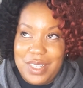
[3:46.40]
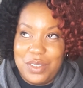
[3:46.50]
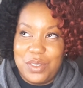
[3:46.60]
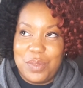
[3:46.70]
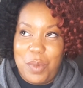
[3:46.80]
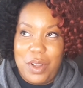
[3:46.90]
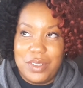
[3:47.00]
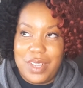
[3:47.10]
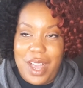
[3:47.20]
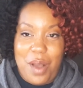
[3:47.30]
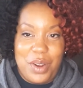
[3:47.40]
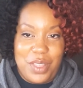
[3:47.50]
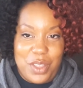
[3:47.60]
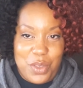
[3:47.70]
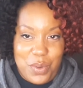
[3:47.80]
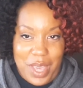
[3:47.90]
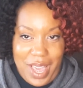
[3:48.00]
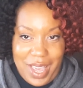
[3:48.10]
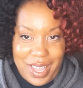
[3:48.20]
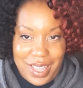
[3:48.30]
It's a small town in the
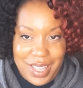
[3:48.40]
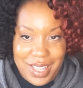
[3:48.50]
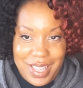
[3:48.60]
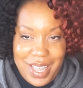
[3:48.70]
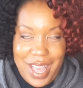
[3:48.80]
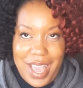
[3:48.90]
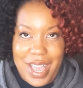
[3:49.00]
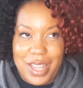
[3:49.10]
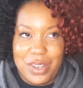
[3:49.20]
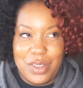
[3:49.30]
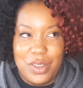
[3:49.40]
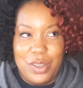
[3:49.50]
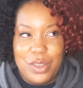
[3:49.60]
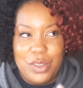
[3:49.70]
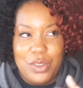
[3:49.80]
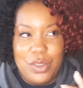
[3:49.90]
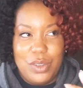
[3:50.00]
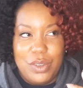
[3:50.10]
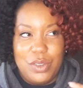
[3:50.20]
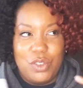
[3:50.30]
UK, and
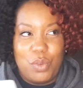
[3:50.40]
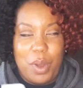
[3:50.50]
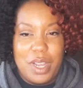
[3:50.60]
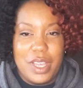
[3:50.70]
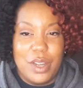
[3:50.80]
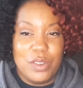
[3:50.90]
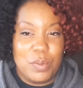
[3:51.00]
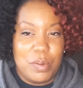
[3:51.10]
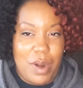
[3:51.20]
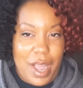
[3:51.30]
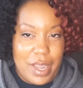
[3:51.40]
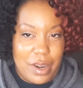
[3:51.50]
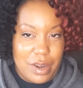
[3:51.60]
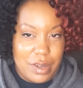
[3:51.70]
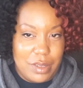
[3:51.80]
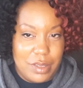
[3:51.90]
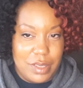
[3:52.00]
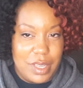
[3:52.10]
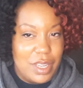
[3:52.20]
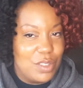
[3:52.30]
20 years prior,
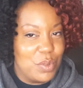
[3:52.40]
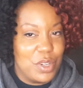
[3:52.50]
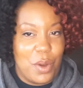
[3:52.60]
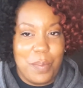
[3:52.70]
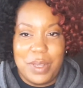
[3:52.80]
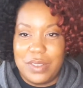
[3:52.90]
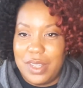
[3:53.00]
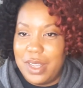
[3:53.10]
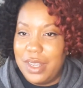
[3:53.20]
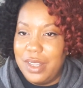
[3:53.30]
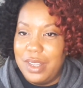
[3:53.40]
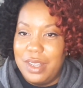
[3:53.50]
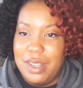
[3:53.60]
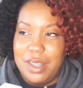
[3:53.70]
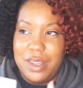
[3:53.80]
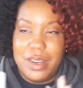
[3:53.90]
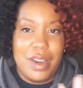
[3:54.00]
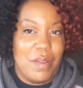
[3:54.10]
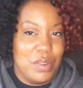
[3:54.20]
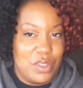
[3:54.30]
kids would go missing,
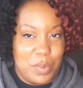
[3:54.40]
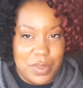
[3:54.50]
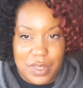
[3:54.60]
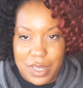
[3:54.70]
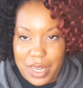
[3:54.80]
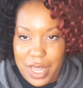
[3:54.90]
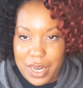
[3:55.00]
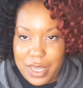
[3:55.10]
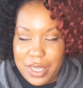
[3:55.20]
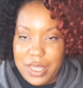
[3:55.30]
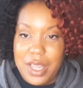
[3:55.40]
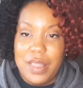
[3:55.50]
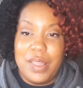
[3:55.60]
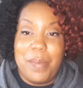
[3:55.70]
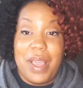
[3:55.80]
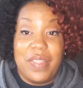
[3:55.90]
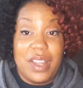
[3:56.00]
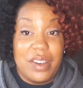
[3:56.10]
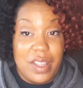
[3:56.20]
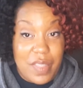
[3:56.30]
never to be seen again. The man
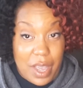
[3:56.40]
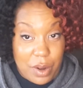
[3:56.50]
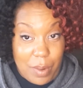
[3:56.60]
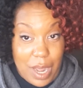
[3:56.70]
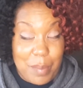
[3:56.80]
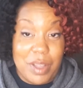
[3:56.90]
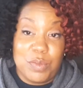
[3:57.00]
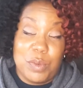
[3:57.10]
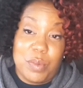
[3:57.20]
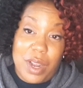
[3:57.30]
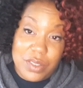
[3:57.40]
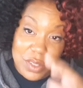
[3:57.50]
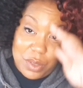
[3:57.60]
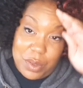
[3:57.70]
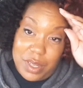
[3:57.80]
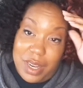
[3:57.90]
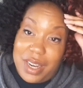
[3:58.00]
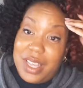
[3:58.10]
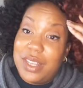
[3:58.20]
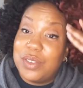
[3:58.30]
that did that crime has been prosecuted,
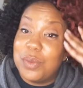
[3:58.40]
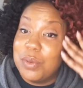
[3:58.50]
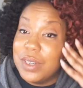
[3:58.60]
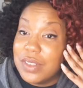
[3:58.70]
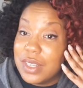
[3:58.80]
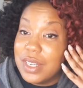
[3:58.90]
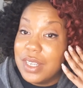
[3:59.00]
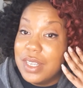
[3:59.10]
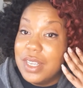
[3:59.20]
and he is in prison.